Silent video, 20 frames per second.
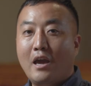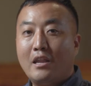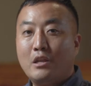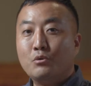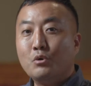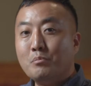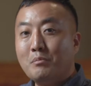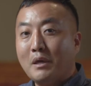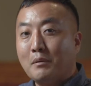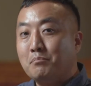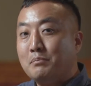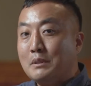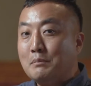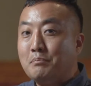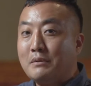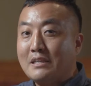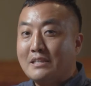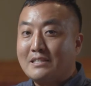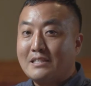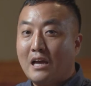and it would make
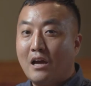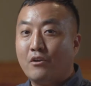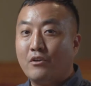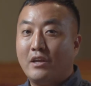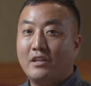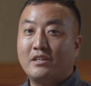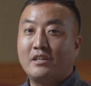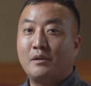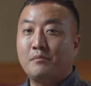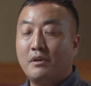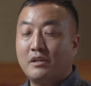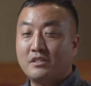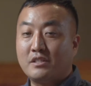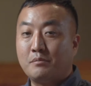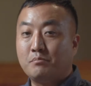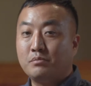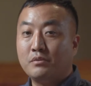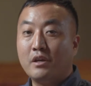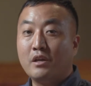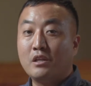beeping sound as
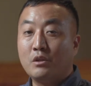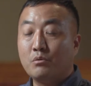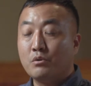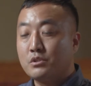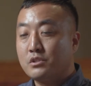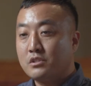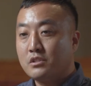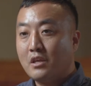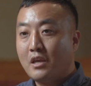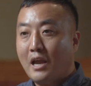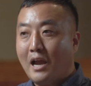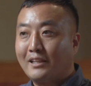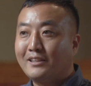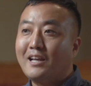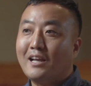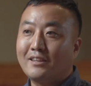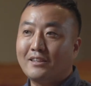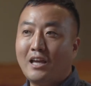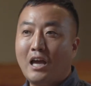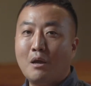I played. It was, at
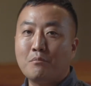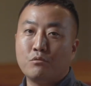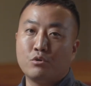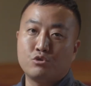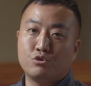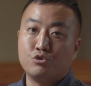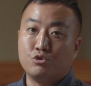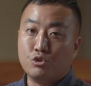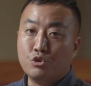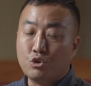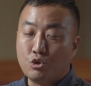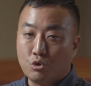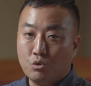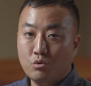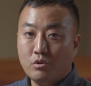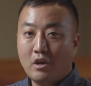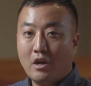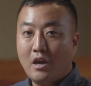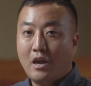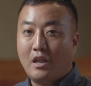that time, it was
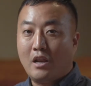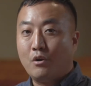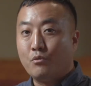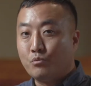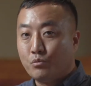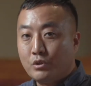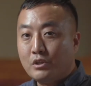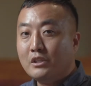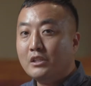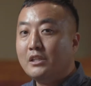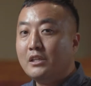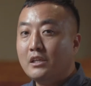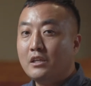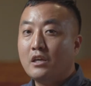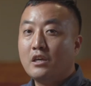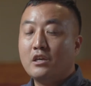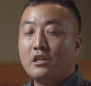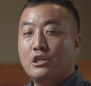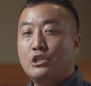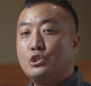new, and I really
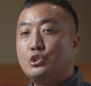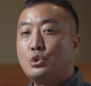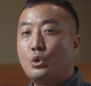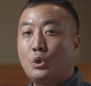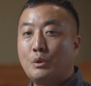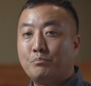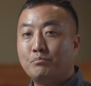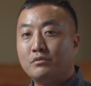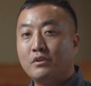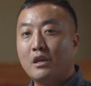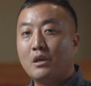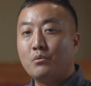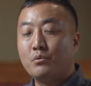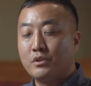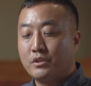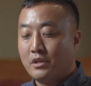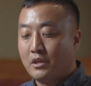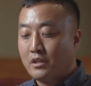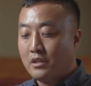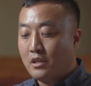enjoyed playing
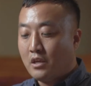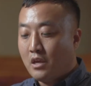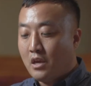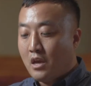with it.